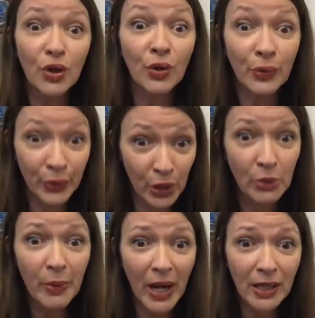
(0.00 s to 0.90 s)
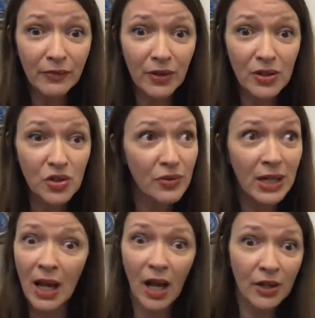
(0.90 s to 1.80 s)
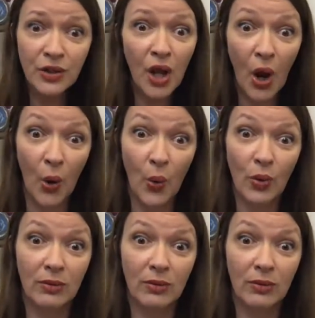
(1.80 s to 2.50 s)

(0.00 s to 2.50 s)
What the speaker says: group anniversary? No.